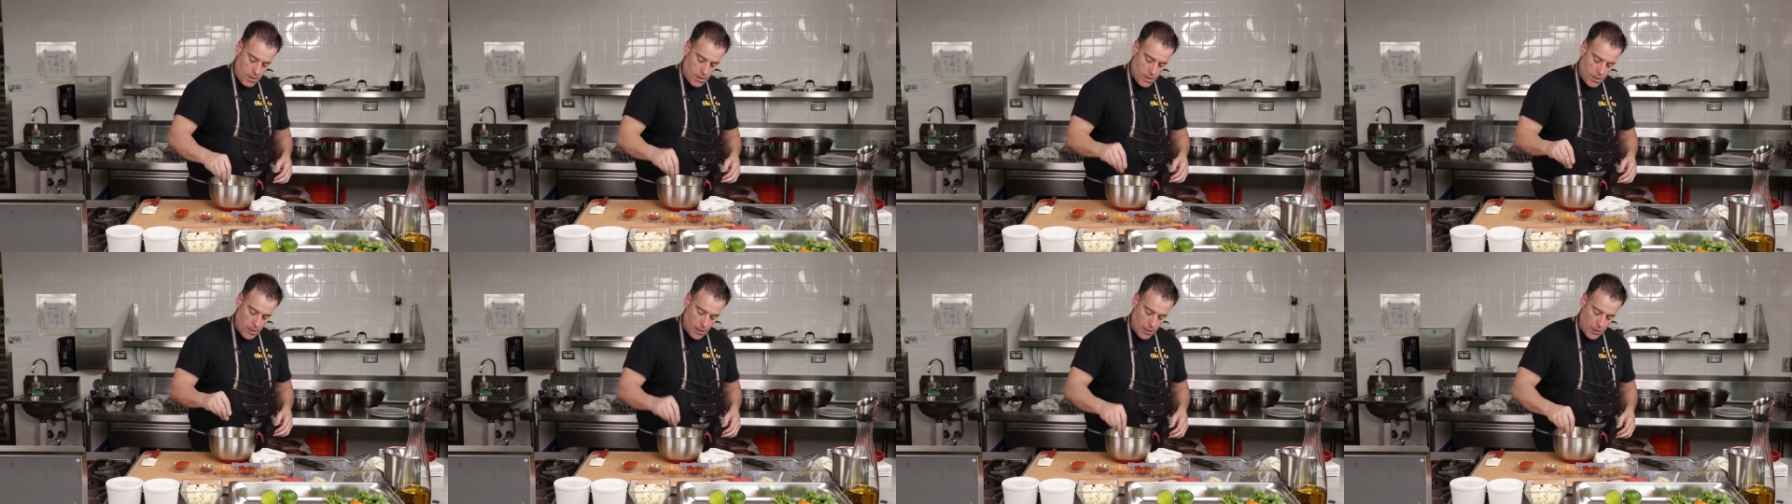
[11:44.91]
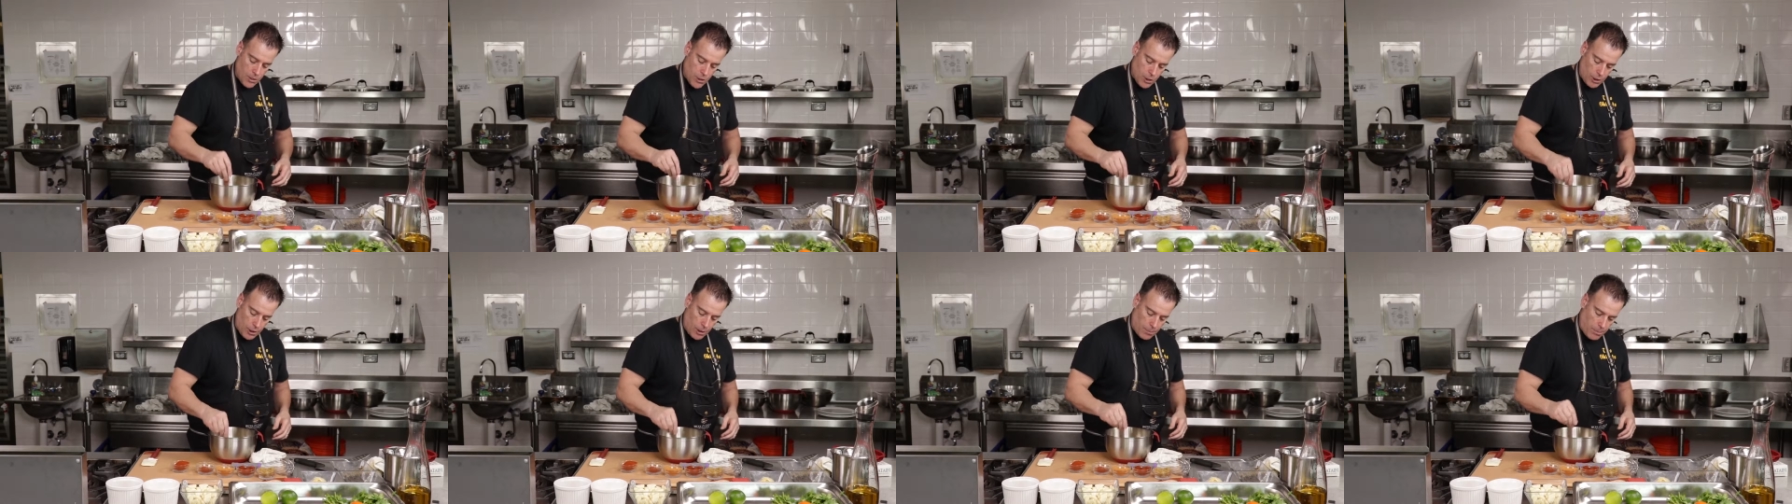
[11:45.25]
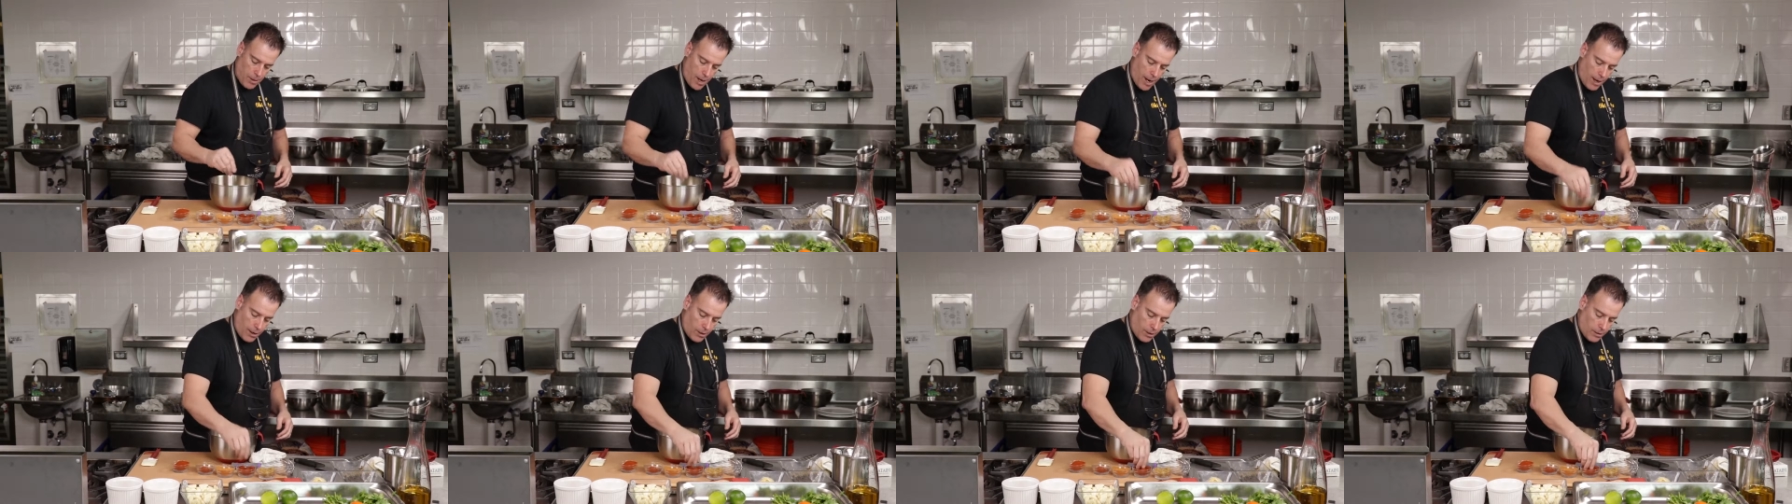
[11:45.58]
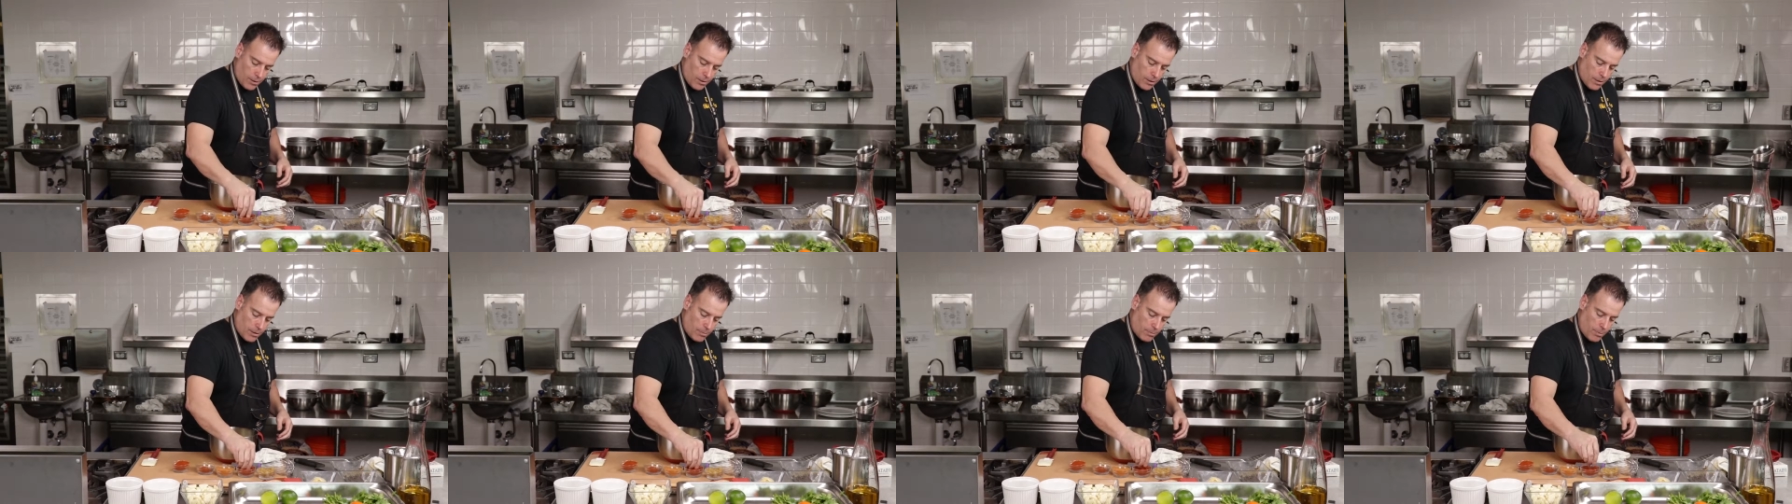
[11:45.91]
And then chili
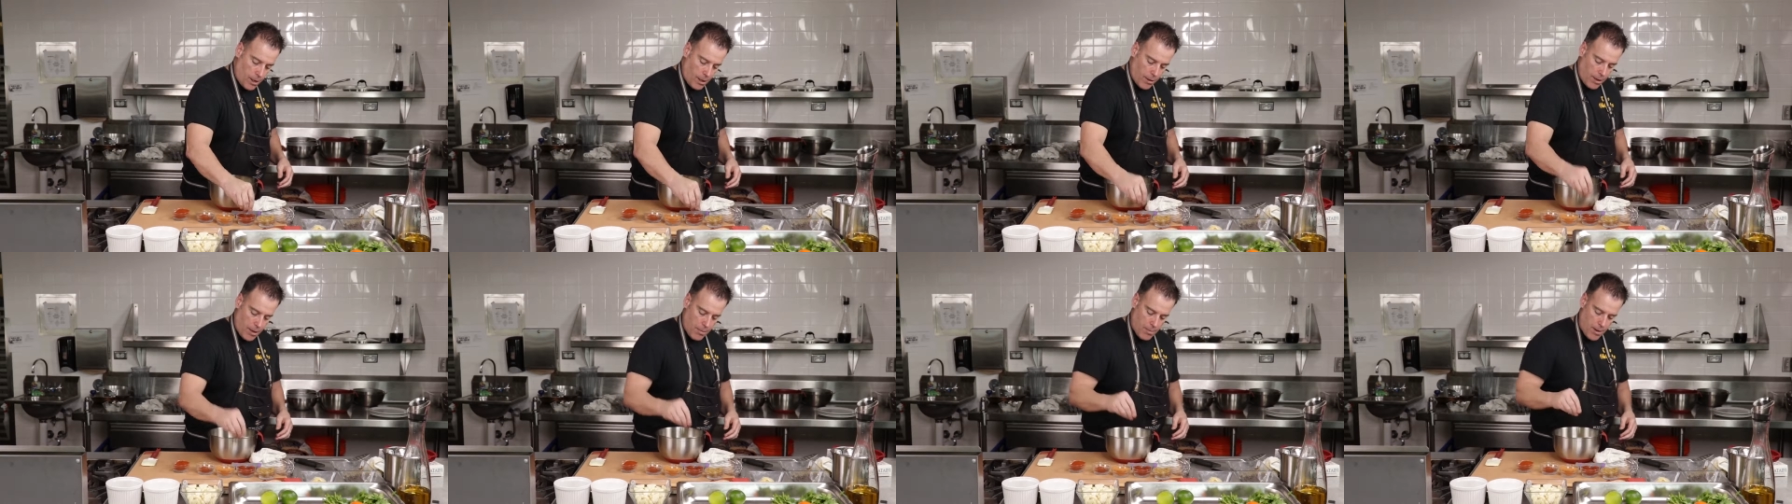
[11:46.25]
powder, probably